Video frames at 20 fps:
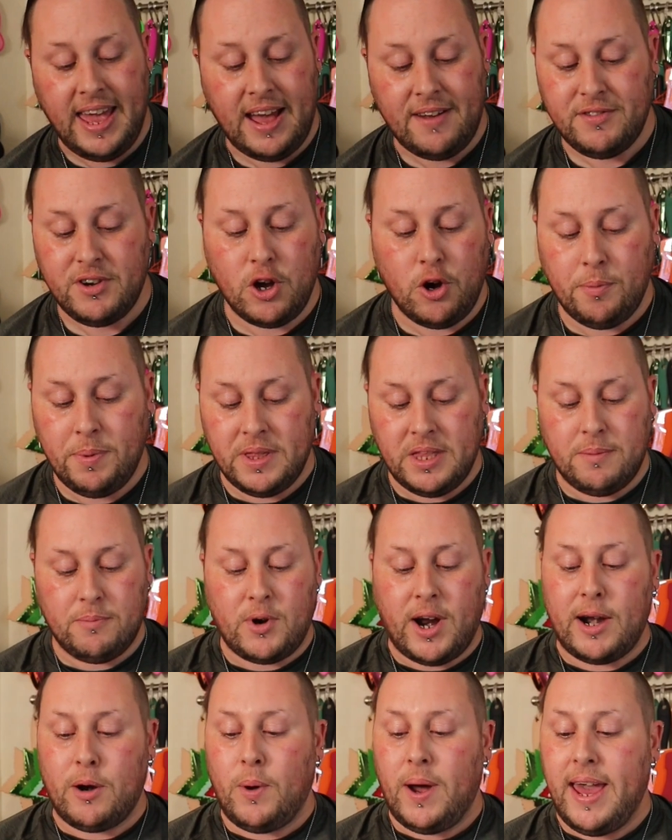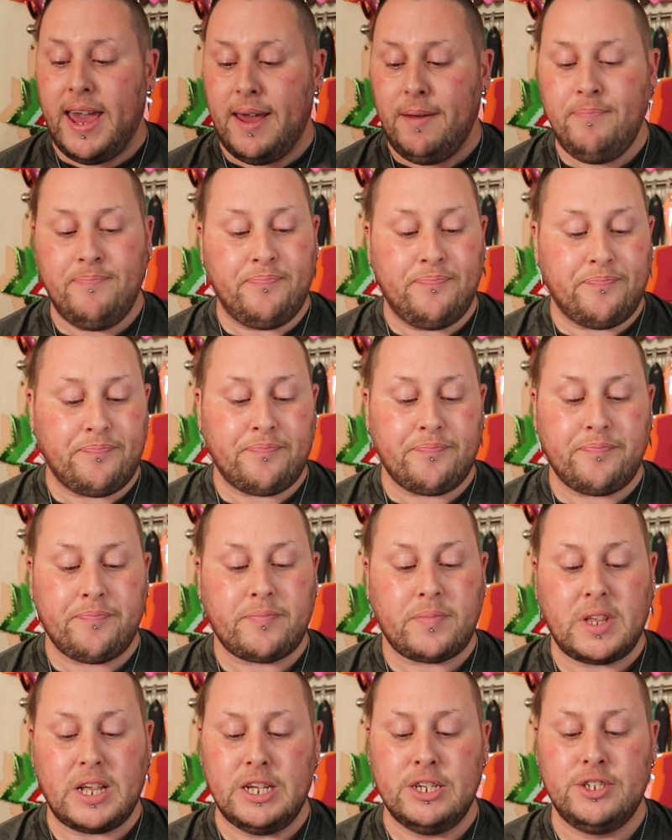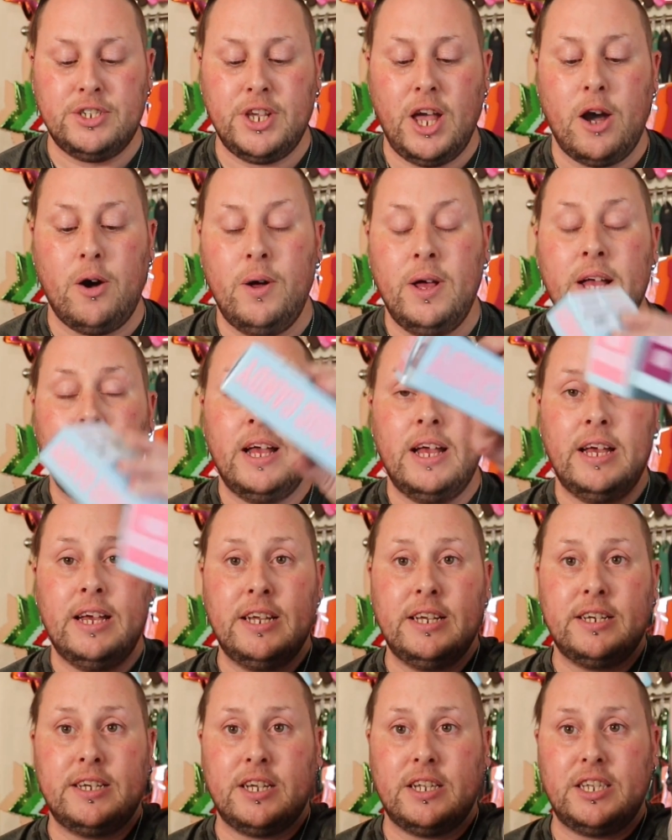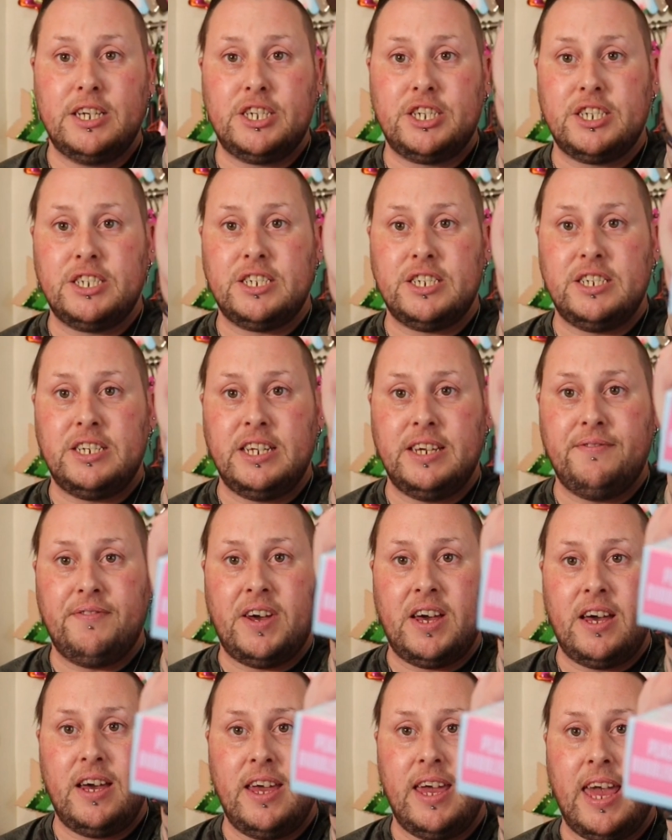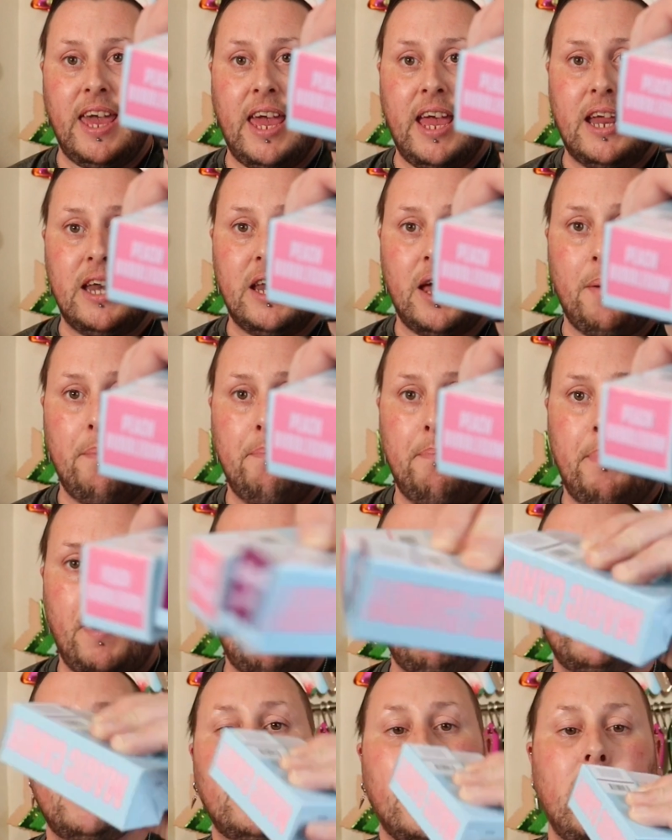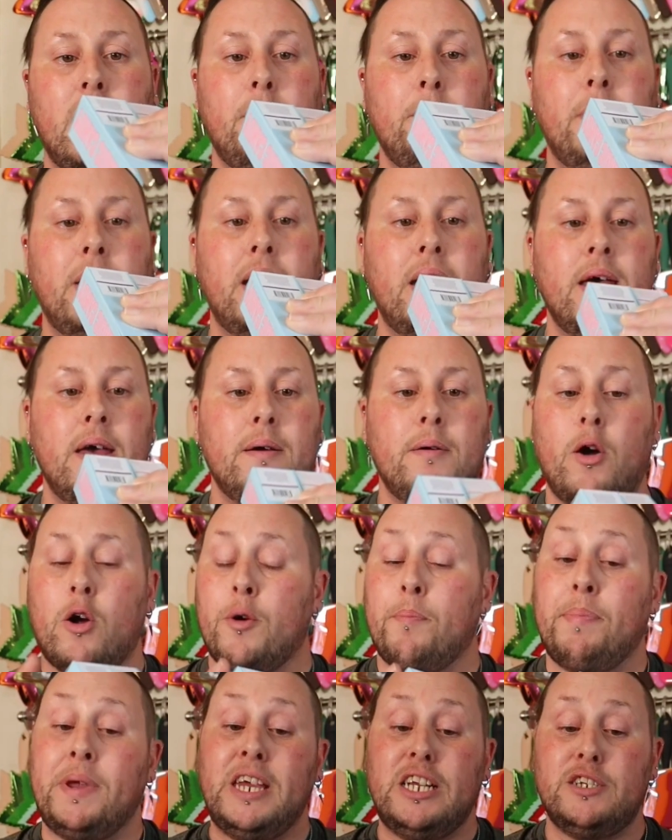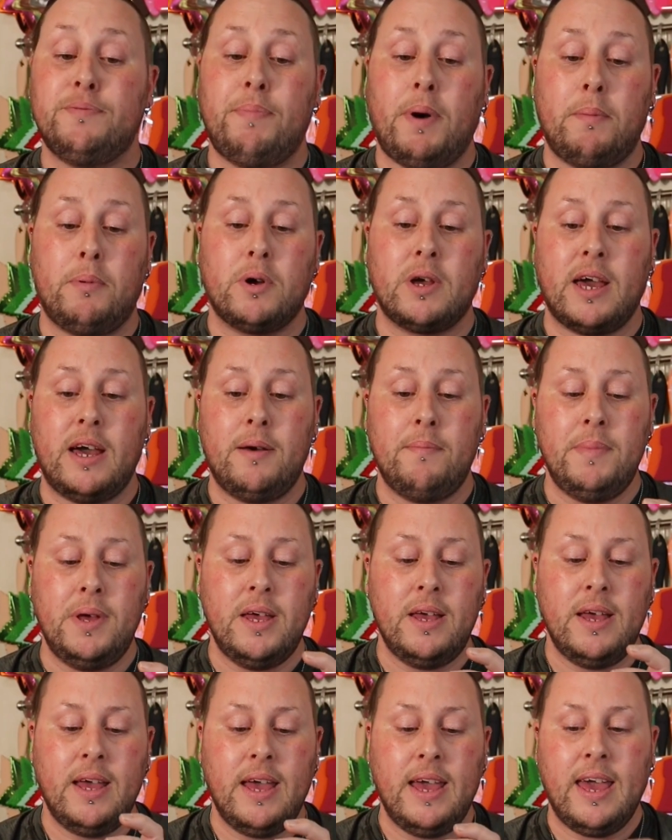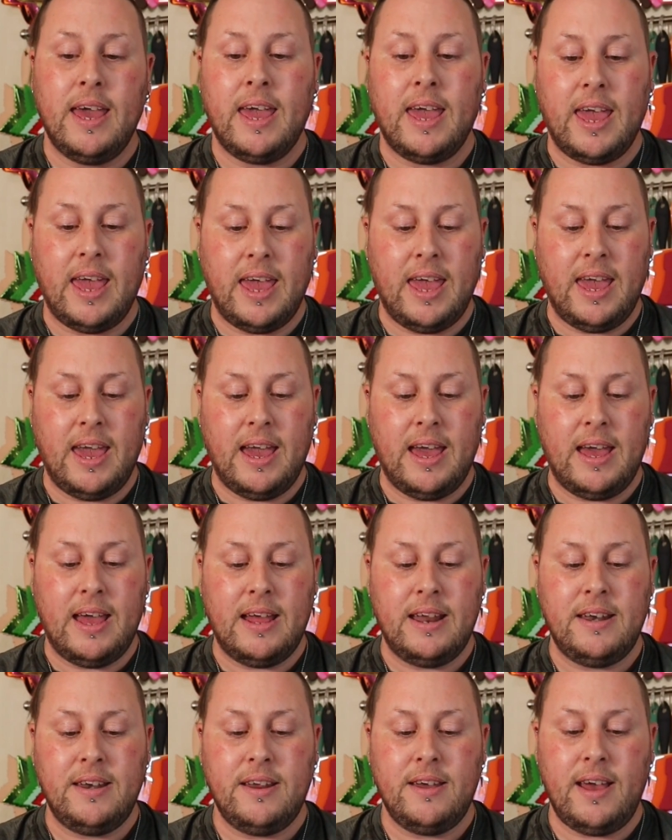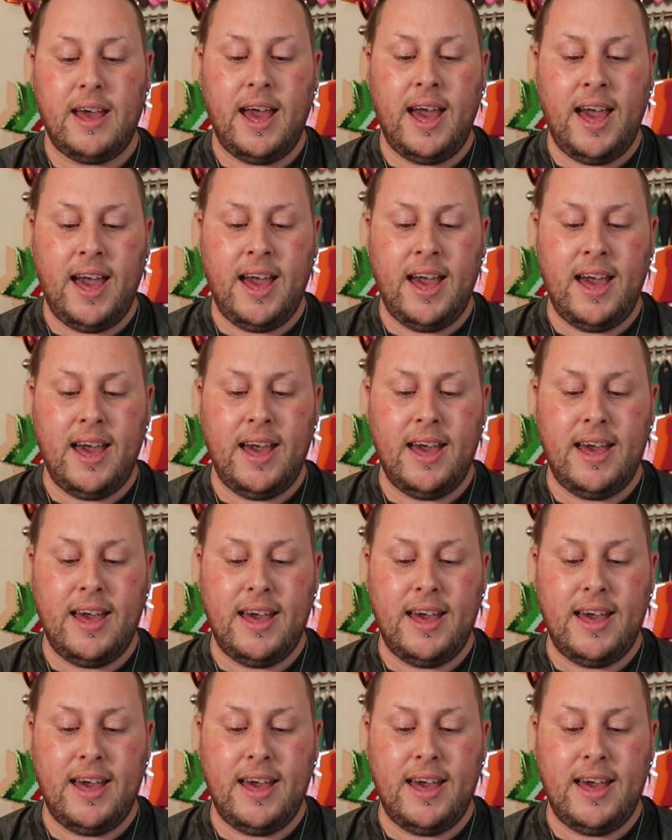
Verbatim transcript: I have to open them right away. So, Delicious Diva and Bubblegum, or Peach Bubblegum. And, ah,